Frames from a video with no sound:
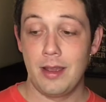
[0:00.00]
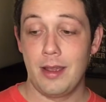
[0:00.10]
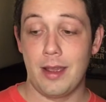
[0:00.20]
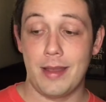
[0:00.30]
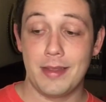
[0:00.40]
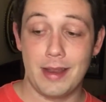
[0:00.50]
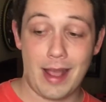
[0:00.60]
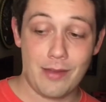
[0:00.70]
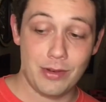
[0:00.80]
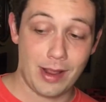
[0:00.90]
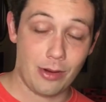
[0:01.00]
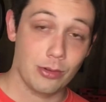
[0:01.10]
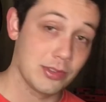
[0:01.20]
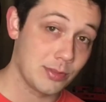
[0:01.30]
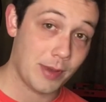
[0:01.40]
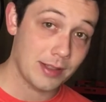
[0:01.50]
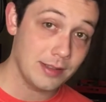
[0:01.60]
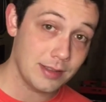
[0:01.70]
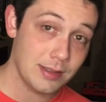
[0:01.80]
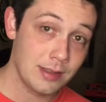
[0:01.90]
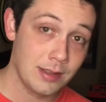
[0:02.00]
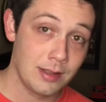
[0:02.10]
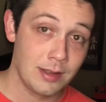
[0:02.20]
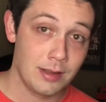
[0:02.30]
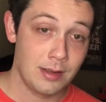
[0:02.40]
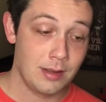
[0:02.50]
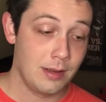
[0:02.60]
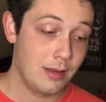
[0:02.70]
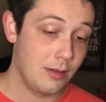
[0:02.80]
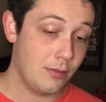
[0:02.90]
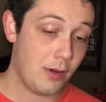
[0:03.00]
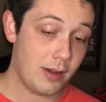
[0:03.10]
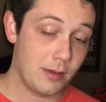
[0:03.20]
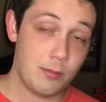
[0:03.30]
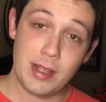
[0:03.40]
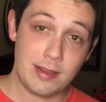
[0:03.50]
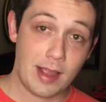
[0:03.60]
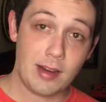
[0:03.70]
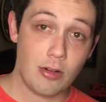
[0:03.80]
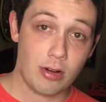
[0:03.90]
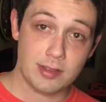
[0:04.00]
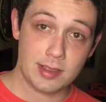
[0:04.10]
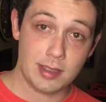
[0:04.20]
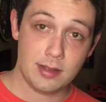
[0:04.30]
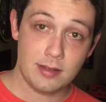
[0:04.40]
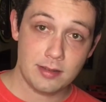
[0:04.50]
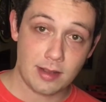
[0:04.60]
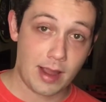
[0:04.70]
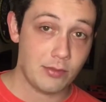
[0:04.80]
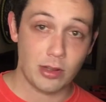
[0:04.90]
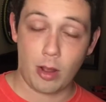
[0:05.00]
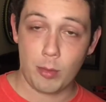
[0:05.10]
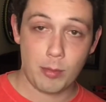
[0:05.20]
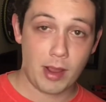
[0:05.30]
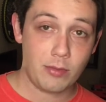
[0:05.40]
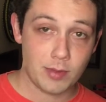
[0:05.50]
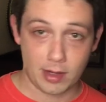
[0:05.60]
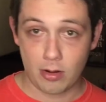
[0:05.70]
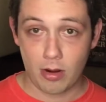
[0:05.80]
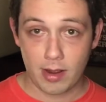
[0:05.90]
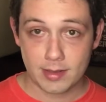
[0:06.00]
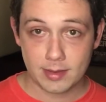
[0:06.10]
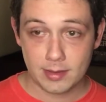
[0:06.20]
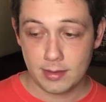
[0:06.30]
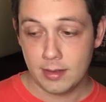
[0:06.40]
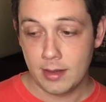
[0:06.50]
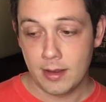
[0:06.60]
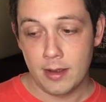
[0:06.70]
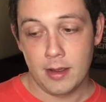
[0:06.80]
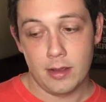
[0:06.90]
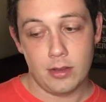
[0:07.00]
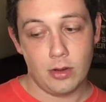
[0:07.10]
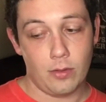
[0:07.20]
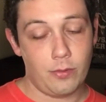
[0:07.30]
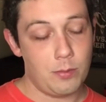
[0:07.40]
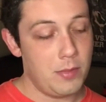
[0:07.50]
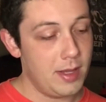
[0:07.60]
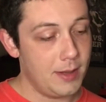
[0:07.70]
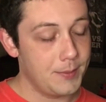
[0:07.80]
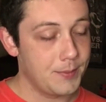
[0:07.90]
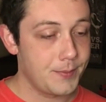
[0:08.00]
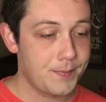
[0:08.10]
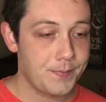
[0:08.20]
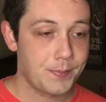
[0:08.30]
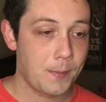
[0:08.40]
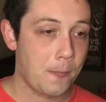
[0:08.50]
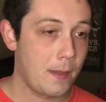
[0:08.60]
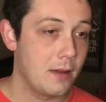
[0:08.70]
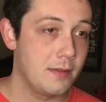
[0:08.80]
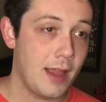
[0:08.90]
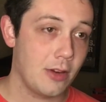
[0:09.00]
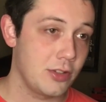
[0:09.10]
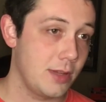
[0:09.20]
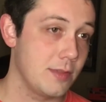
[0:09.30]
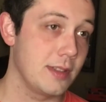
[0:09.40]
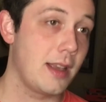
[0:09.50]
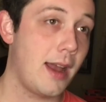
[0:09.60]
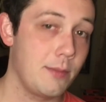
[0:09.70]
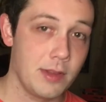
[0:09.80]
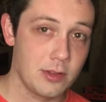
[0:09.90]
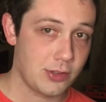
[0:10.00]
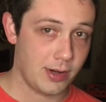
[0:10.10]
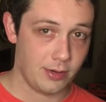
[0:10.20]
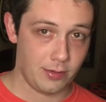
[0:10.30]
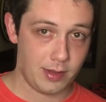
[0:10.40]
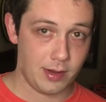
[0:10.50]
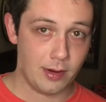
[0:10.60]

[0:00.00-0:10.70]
and then having Errol Spence fucking beat Danny Garcia after coming back from that car accident, you know, for me, Derrick James has got to be the trainer of the year.